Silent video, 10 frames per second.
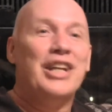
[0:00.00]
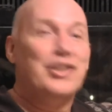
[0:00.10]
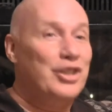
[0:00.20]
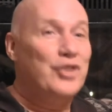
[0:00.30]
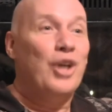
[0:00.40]

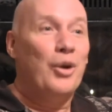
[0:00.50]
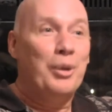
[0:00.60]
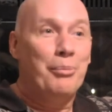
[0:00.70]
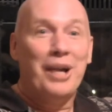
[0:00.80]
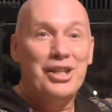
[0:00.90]
Because there's no
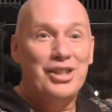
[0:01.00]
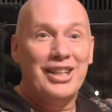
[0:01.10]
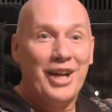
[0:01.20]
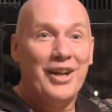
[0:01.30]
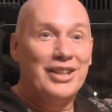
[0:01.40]

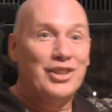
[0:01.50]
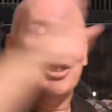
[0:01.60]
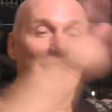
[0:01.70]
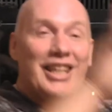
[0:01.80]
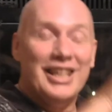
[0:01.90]
depression there. It's
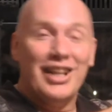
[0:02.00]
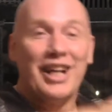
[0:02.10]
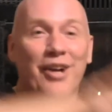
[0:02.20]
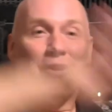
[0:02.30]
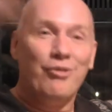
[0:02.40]
just, he's
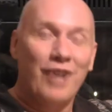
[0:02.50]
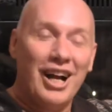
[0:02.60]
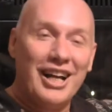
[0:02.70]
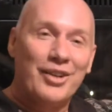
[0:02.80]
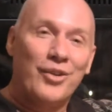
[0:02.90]
like a
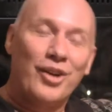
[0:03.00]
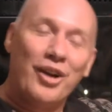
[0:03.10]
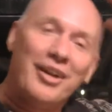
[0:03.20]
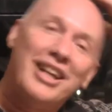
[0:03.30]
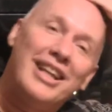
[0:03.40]
rocket going
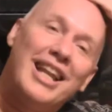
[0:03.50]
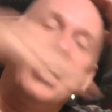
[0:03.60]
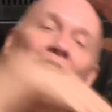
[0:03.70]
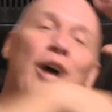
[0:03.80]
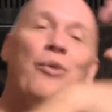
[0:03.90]
up. And
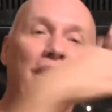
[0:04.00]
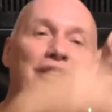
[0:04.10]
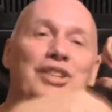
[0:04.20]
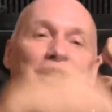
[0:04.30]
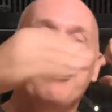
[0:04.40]
that, I
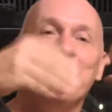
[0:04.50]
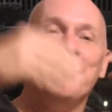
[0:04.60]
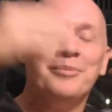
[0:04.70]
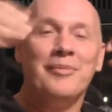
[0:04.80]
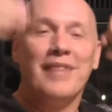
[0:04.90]
watched
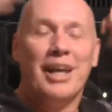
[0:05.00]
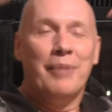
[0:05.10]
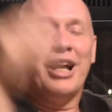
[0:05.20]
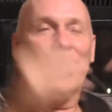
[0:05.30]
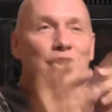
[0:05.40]
him,
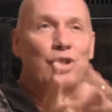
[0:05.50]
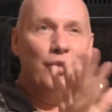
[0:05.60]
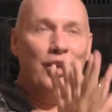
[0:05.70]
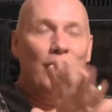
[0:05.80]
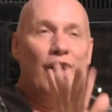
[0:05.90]
but I
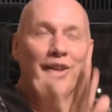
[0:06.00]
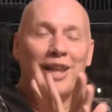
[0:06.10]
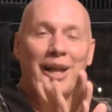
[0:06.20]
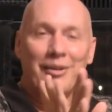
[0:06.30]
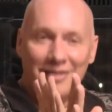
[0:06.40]
do recall
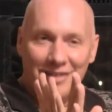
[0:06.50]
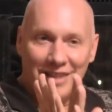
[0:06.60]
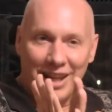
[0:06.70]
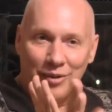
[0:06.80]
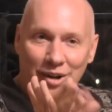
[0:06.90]
that
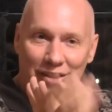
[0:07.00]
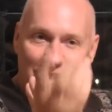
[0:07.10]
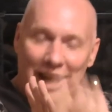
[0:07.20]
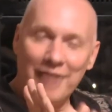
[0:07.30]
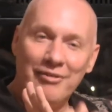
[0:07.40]
thing where
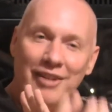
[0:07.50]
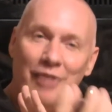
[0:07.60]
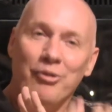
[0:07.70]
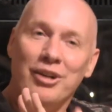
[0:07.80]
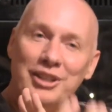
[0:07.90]
Dave,
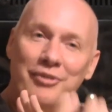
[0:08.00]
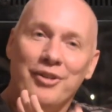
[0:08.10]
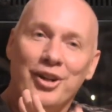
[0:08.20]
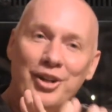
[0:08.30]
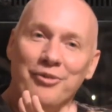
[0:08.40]
I wasn't a
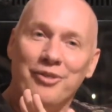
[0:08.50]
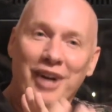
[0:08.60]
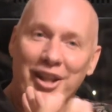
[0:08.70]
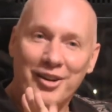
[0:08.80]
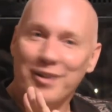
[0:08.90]
very good
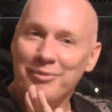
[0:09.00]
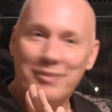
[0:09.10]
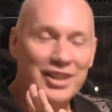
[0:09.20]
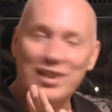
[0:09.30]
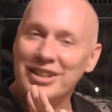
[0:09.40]
father, and
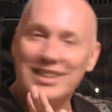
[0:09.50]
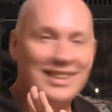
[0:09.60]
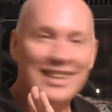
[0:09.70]
me just